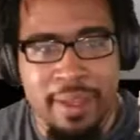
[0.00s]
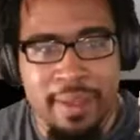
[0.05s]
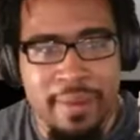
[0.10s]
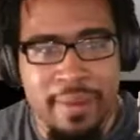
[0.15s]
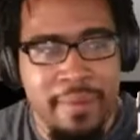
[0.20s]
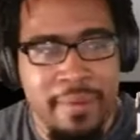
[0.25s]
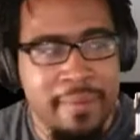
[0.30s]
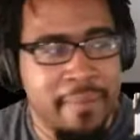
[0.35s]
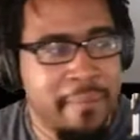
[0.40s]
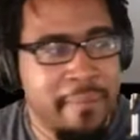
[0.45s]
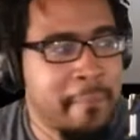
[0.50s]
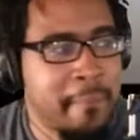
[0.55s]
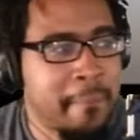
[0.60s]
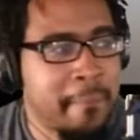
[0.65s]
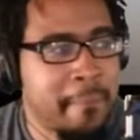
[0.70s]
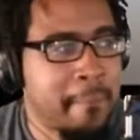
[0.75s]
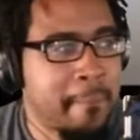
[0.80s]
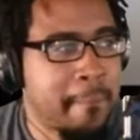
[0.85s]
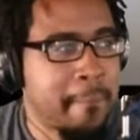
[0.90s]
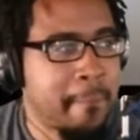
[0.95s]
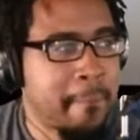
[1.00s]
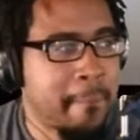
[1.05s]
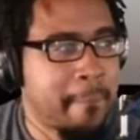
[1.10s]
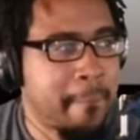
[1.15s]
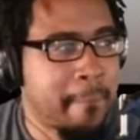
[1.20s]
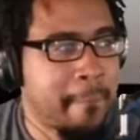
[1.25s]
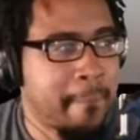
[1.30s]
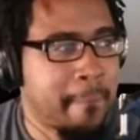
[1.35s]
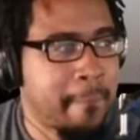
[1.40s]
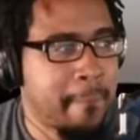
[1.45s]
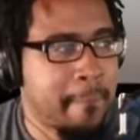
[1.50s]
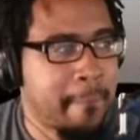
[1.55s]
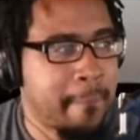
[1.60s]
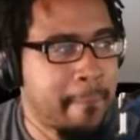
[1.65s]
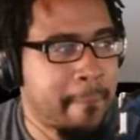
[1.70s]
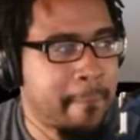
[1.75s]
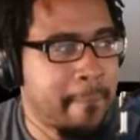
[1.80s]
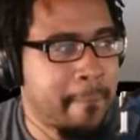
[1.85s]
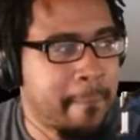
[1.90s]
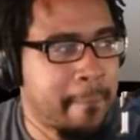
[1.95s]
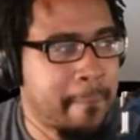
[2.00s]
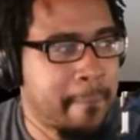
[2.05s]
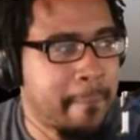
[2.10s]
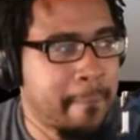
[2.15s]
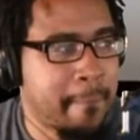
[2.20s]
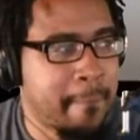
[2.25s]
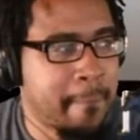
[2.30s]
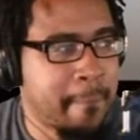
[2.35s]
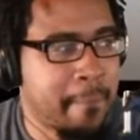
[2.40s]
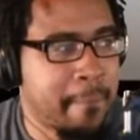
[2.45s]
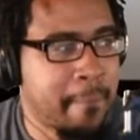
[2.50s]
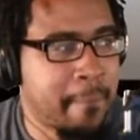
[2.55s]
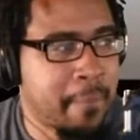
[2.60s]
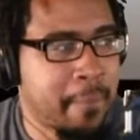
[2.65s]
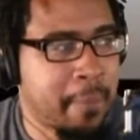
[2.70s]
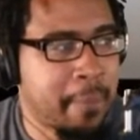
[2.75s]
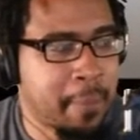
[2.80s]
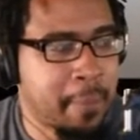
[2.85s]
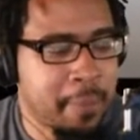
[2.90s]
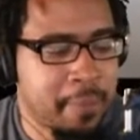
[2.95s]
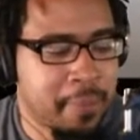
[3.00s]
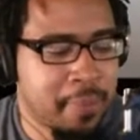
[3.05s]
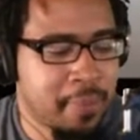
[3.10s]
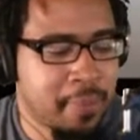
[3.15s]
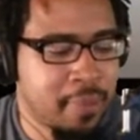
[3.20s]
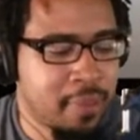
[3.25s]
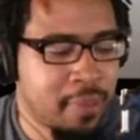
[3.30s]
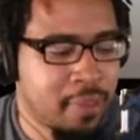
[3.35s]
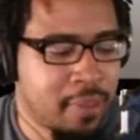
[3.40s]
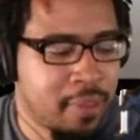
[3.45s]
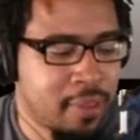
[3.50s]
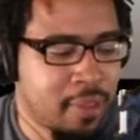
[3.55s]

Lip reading: No words are spoken by the person on screen.